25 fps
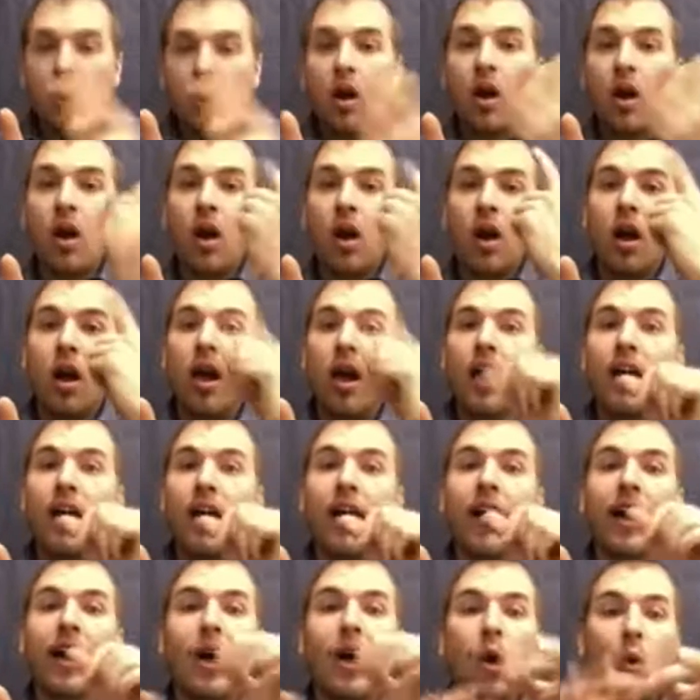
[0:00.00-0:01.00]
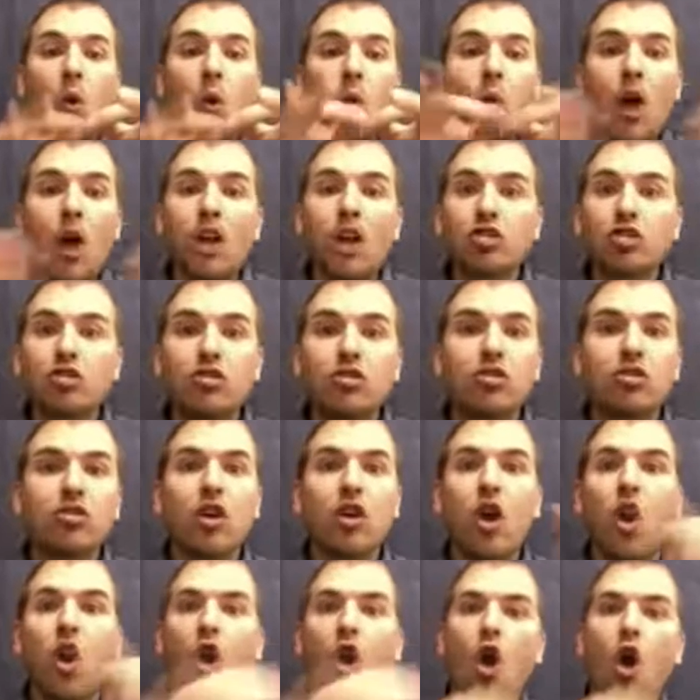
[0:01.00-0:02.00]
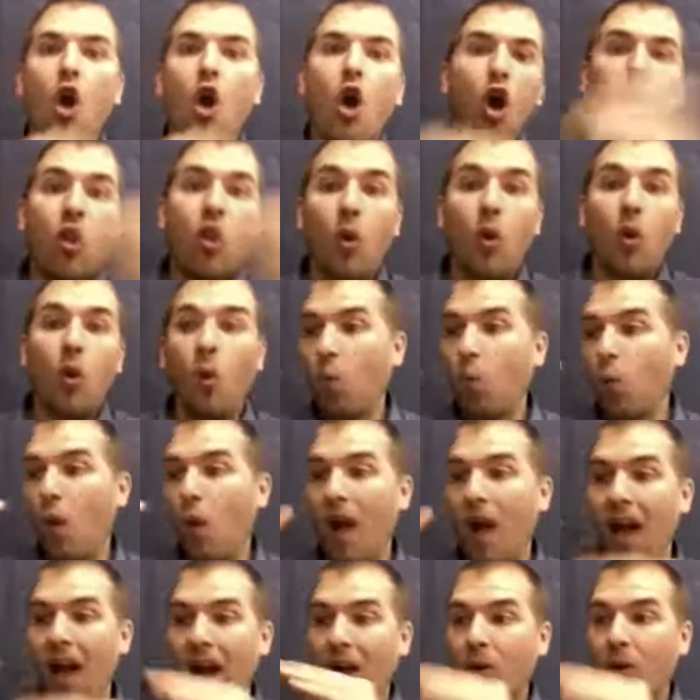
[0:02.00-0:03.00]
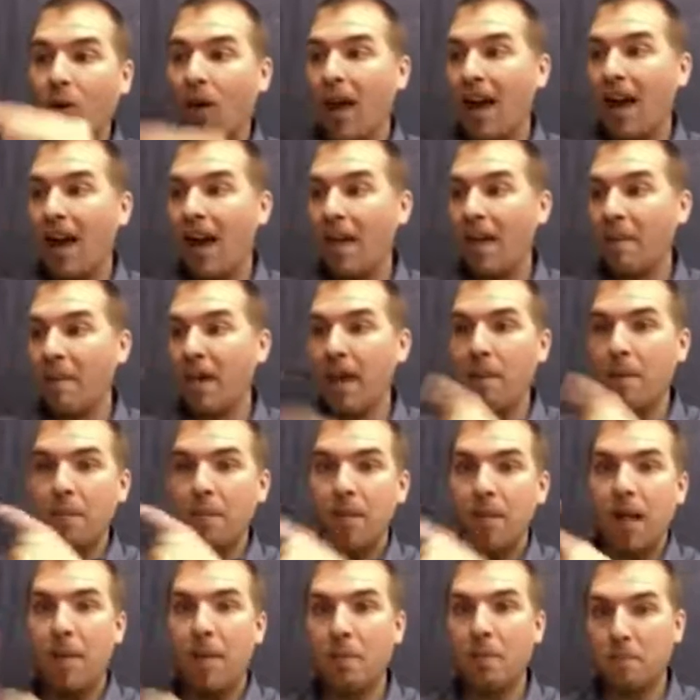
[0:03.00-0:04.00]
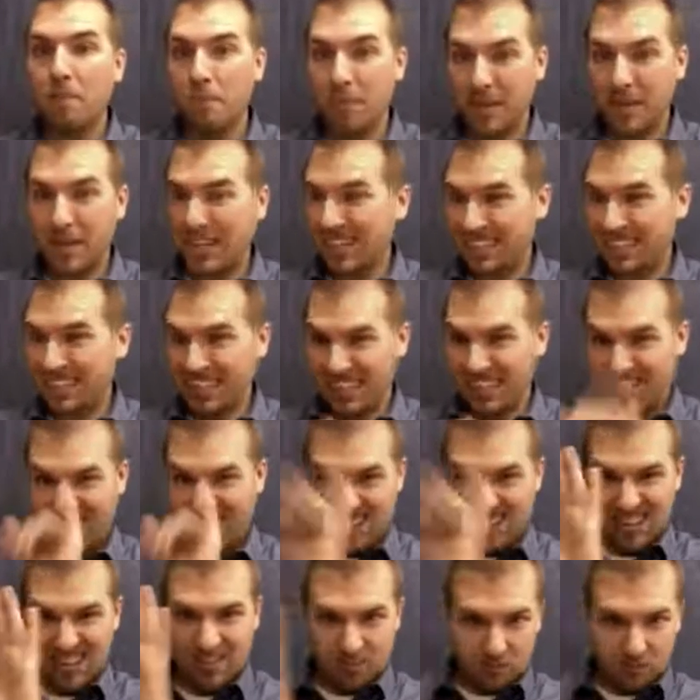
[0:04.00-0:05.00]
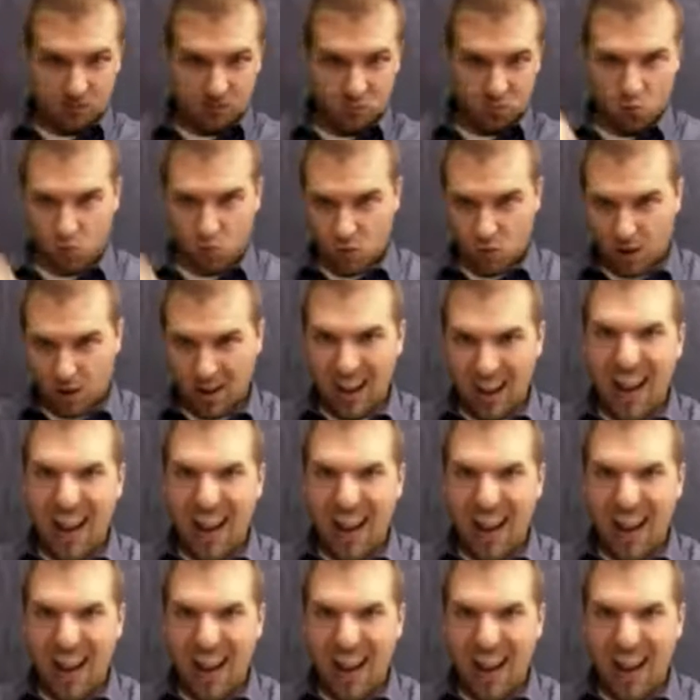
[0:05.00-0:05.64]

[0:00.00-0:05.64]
the change in the line. So this is an equation for that. So y,